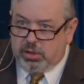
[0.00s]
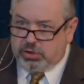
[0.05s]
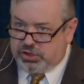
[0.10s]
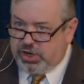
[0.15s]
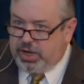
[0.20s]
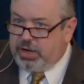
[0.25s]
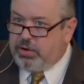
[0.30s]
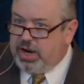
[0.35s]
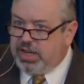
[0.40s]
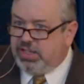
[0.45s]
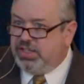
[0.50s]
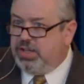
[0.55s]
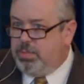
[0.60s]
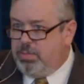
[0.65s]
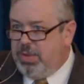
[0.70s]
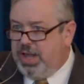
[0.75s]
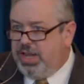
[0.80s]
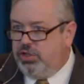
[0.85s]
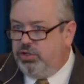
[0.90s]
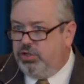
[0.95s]
J.
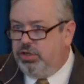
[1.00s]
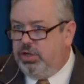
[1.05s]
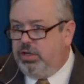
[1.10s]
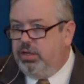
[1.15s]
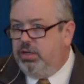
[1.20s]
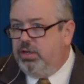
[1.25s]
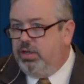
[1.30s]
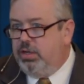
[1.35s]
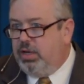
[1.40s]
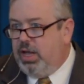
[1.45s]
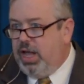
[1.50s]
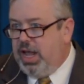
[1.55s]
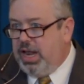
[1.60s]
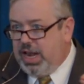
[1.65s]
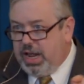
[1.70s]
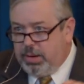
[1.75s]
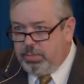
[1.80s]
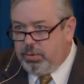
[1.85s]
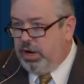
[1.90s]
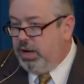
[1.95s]
Gresham Machen
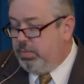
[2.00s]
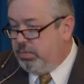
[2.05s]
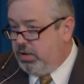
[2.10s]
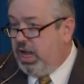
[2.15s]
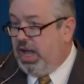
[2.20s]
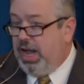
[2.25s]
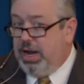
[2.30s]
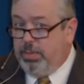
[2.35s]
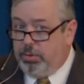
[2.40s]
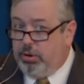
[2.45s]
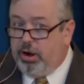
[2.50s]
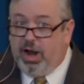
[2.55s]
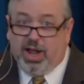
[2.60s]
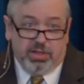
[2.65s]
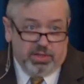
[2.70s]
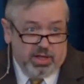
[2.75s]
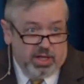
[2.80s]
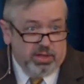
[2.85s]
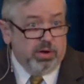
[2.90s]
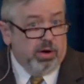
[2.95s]
and Abraham Kuyper.
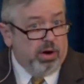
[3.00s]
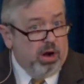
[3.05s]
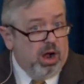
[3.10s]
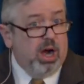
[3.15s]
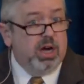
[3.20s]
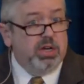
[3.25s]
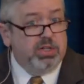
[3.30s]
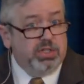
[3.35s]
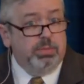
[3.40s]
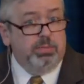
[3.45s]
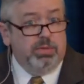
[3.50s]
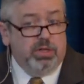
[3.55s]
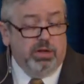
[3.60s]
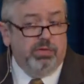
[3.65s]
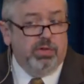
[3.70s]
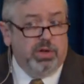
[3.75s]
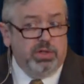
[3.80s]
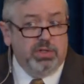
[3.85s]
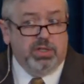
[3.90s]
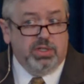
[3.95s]
I think there are some
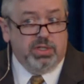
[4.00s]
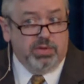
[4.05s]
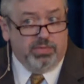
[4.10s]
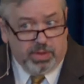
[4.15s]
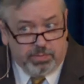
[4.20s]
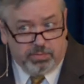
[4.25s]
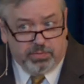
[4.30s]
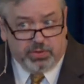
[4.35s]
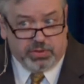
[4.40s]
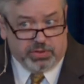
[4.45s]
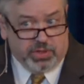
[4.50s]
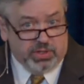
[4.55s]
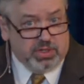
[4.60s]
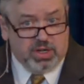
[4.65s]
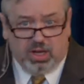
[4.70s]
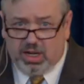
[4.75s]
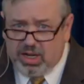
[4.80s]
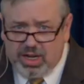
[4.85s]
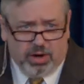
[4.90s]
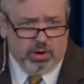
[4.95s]
differences of emphasis,
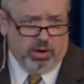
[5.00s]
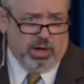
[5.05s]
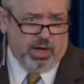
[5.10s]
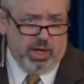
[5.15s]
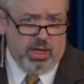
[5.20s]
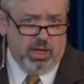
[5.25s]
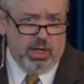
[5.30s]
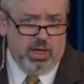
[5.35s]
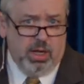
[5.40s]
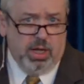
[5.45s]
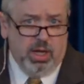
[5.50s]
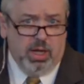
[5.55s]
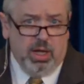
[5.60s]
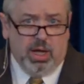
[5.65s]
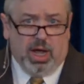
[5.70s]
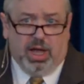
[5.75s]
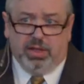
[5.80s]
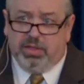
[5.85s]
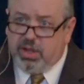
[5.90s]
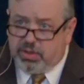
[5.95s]
clearly.
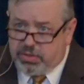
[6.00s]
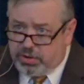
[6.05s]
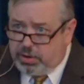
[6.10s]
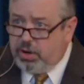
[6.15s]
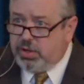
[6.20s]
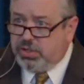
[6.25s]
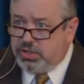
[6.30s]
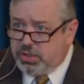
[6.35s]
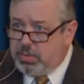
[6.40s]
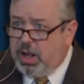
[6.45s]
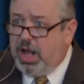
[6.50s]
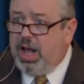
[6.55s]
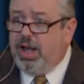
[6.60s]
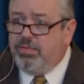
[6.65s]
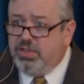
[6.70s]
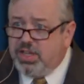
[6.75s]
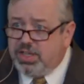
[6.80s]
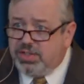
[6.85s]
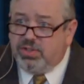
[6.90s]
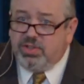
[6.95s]
I think there are some
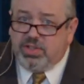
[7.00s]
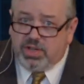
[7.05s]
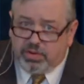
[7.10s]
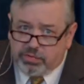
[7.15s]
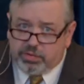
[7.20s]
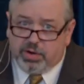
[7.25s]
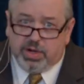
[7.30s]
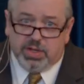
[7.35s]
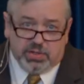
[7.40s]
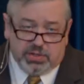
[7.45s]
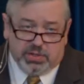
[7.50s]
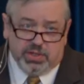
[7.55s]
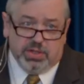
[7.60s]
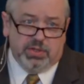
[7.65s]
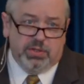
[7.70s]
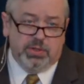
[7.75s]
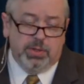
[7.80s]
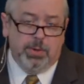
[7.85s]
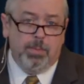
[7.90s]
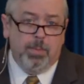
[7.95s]
obvious
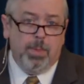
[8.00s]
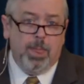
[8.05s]
differences.